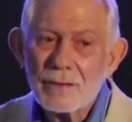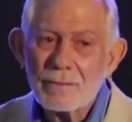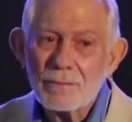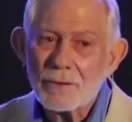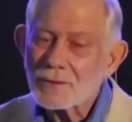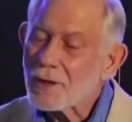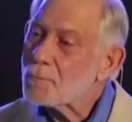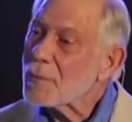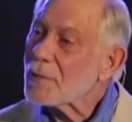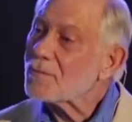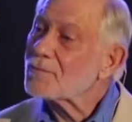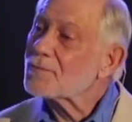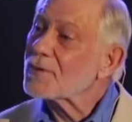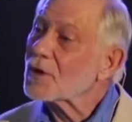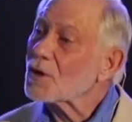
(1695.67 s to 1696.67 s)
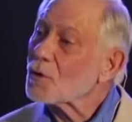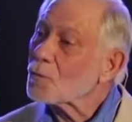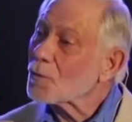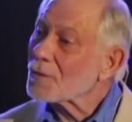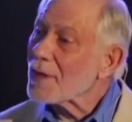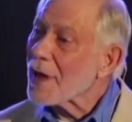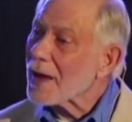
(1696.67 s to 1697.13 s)
Would they have been filled
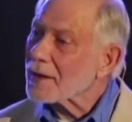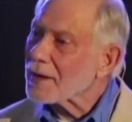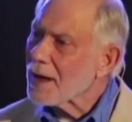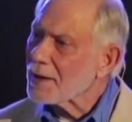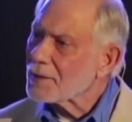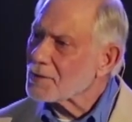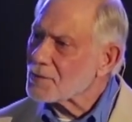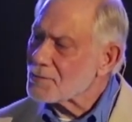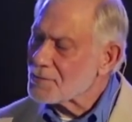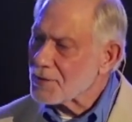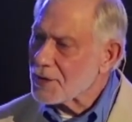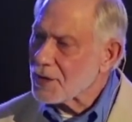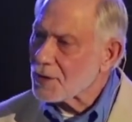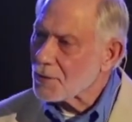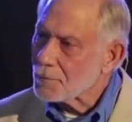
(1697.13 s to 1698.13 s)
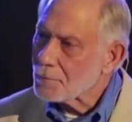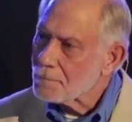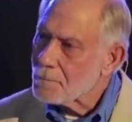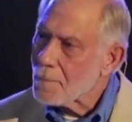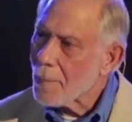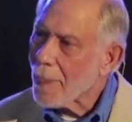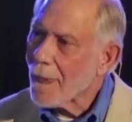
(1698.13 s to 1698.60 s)
with that kind of fear?
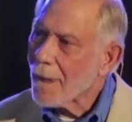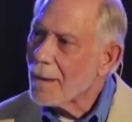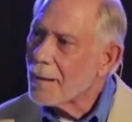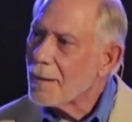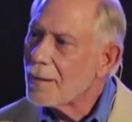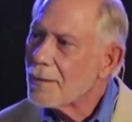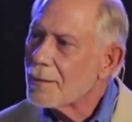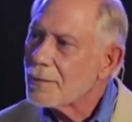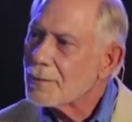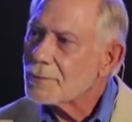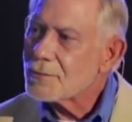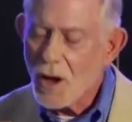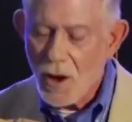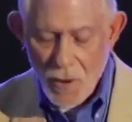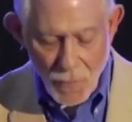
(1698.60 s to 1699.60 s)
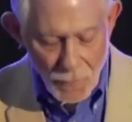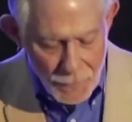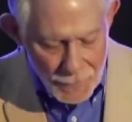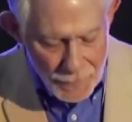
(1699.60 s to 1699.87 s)
No.